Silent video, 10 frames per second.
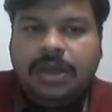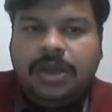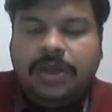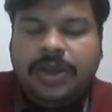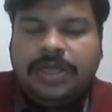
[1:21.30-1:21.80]

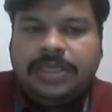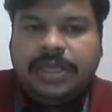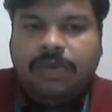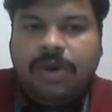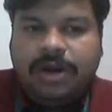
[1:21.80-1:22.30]
You can
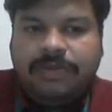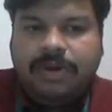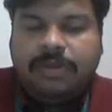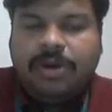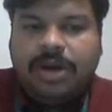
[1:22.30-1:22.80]
see
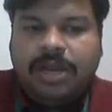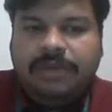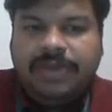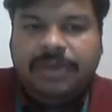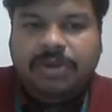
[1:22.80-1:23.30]
waterfall model,
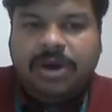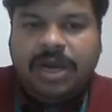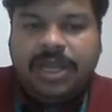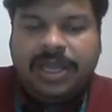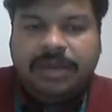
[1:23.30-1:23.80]
V
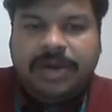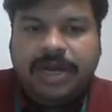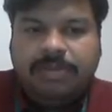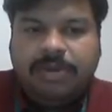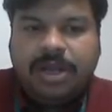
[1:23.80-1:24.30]
model,
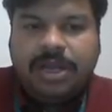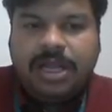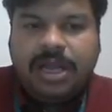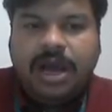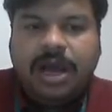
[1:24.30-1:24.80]
incremental model,
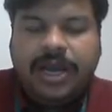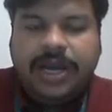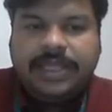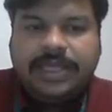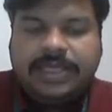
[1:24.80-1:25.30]

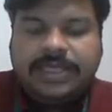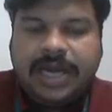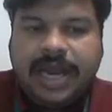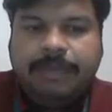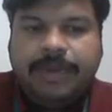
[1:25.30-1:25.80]
RAD, that is a
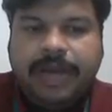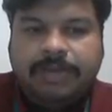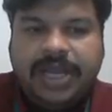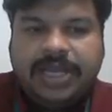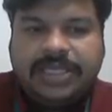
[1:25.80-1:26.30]
rapid
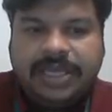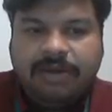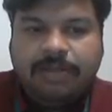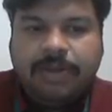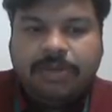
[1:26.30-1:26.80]
application
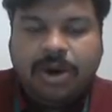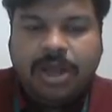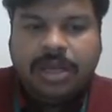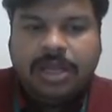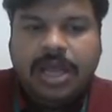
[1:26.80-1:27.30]
development
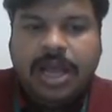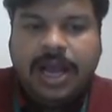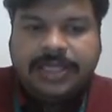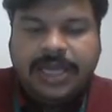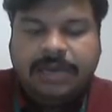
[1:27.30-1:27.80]
model,
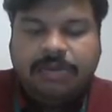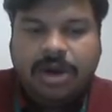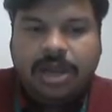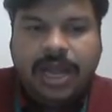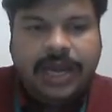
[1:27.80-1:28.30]
agile
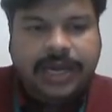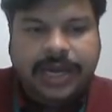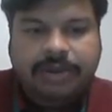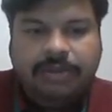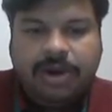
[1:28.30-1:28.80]
model,
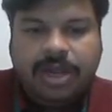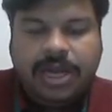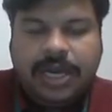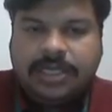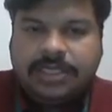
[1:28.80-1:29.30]
iterative model,
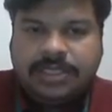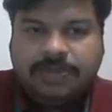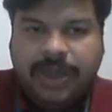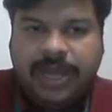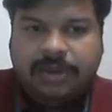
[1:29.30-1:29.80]
and
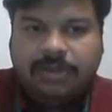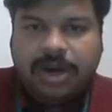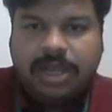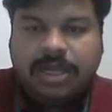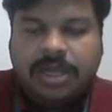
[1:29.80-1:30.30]
spiral
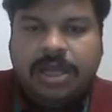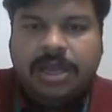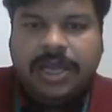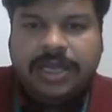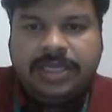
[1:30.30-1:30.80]
model.
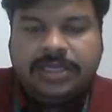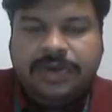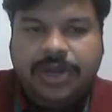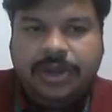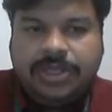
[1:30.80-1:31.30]
In this
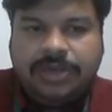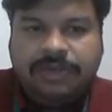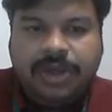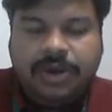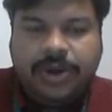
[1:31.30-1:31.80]
video lecture,
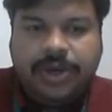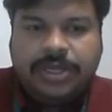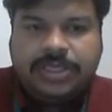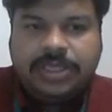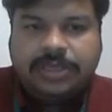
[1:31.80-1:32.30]
we are going to
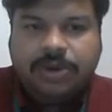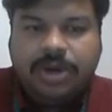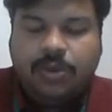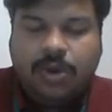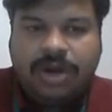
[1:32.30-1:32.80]
discuss about
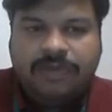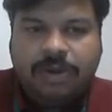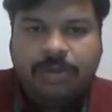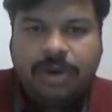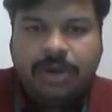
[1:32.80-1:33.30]
a
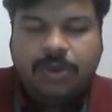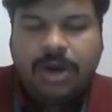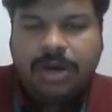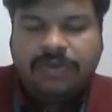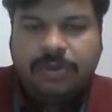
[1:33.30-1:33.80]
waterfall model.
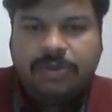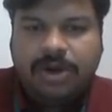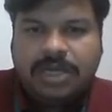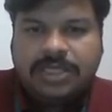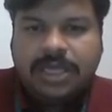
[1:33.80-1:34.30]
Waterfall
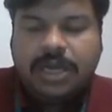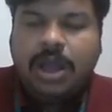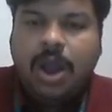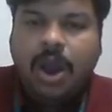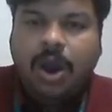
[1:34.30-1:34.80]
model is an
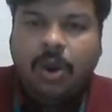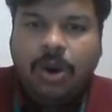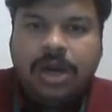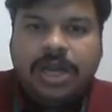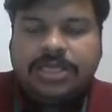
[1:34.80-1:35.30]

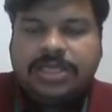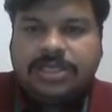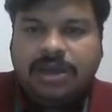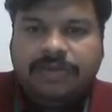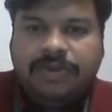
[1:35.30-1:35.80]
oldest
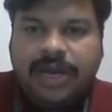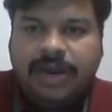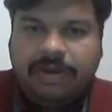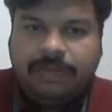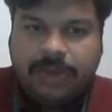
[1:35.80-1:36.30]
software
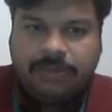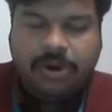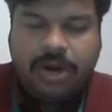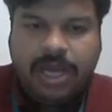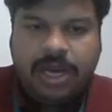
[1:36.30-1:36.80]
development
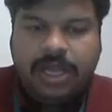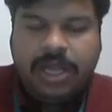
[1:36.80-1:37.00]
model